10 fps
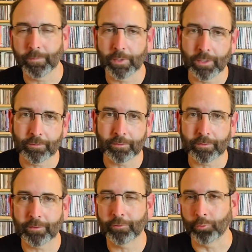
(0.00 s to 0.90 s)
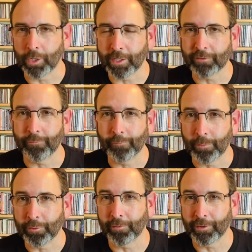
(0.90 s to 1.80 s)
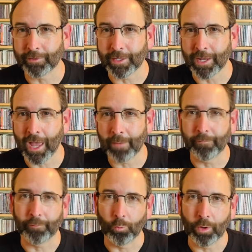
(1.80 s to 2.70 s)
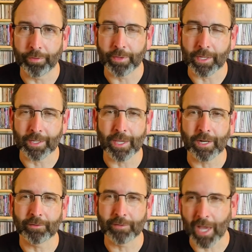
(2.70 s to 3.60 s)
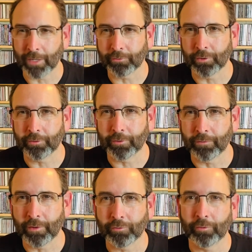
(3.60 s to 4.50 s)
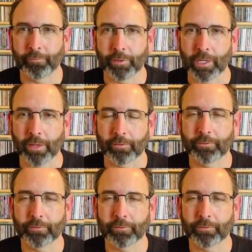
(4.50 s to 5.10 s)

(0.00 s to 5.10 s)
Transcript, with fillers: it sort of doesn't fit with the rest of the album for one thing, and it's not as good as the original for the other.